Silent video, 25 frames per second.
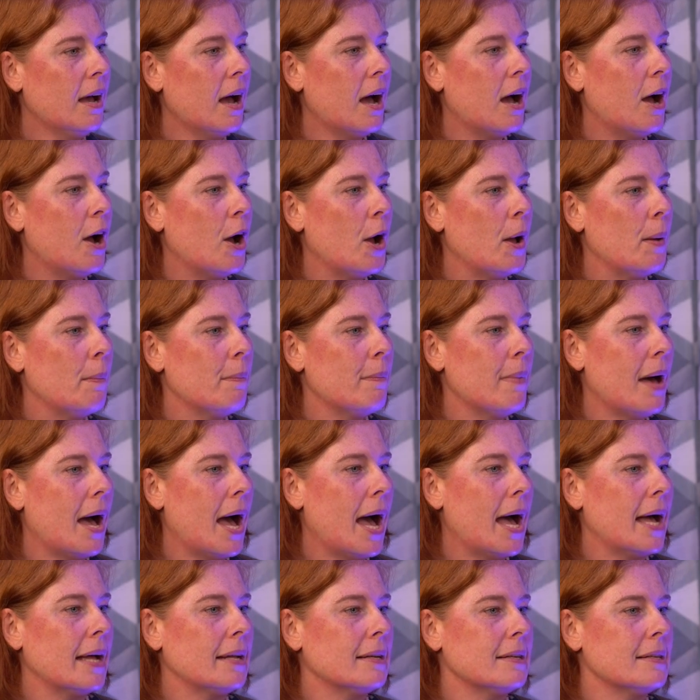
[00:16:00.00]

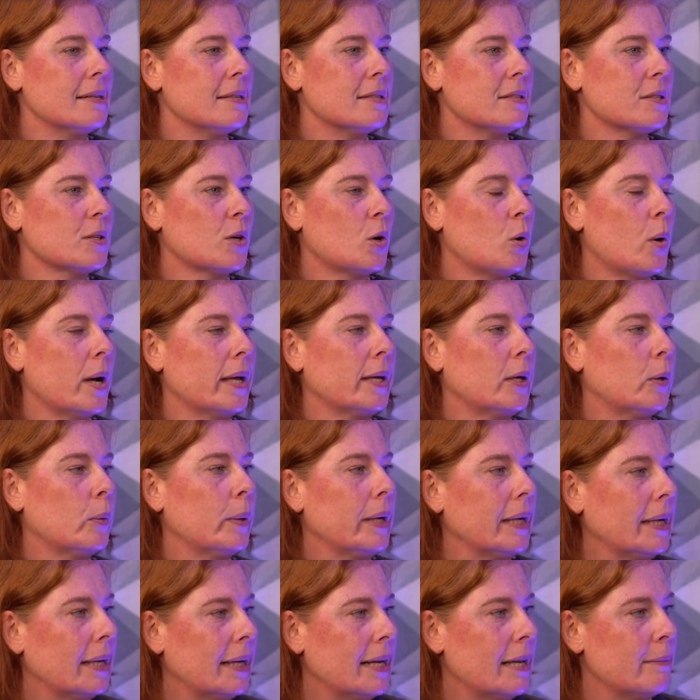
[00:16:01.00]
and quite
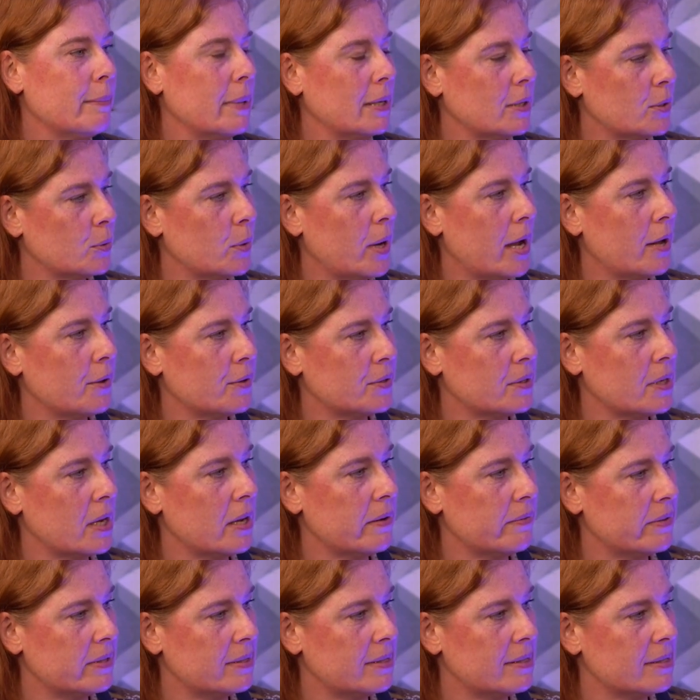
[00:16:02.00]
quickly mental health
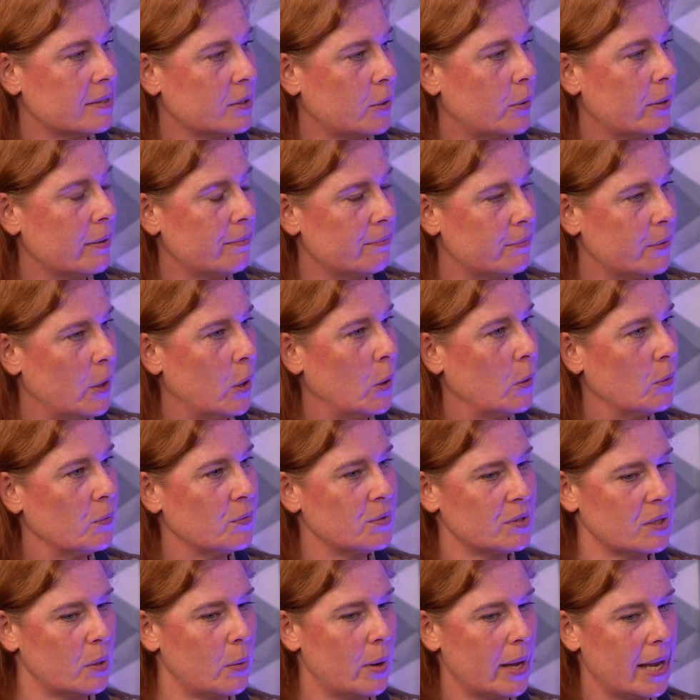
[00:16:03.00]
services got involved,
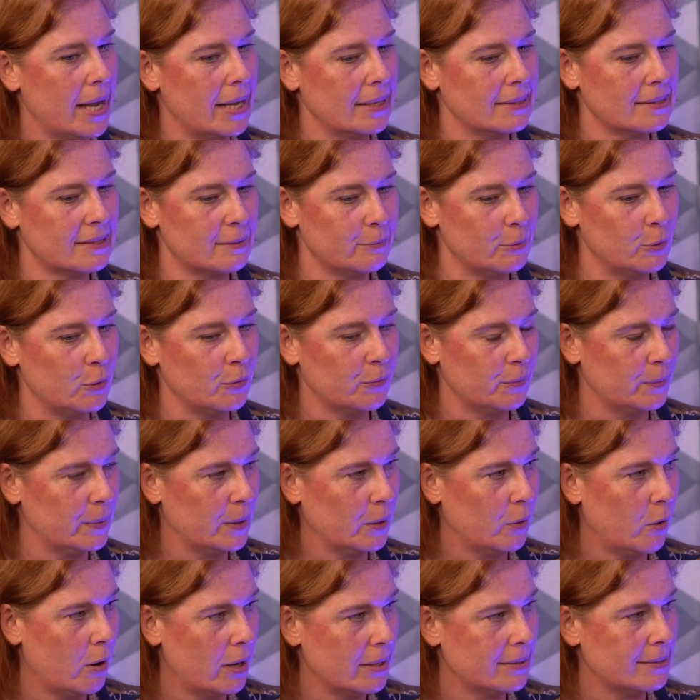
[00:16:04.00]
so I had support from the
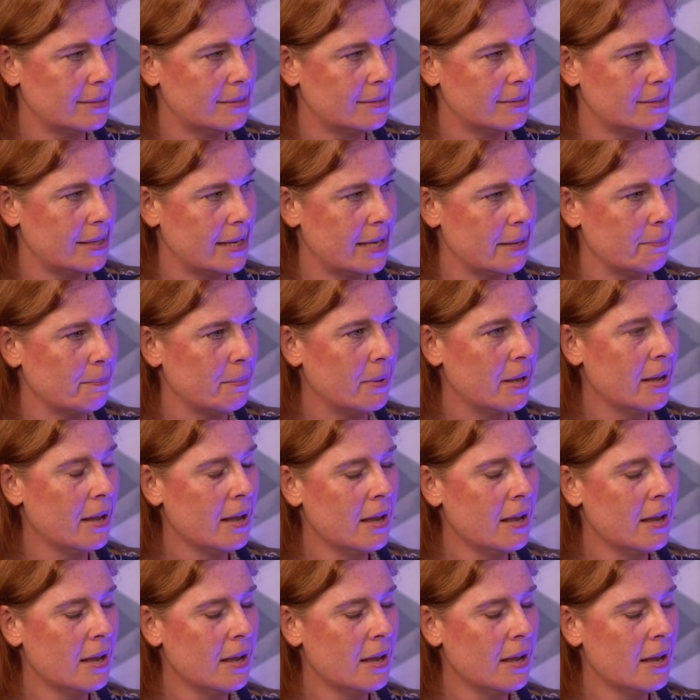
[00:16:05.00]
crisis team.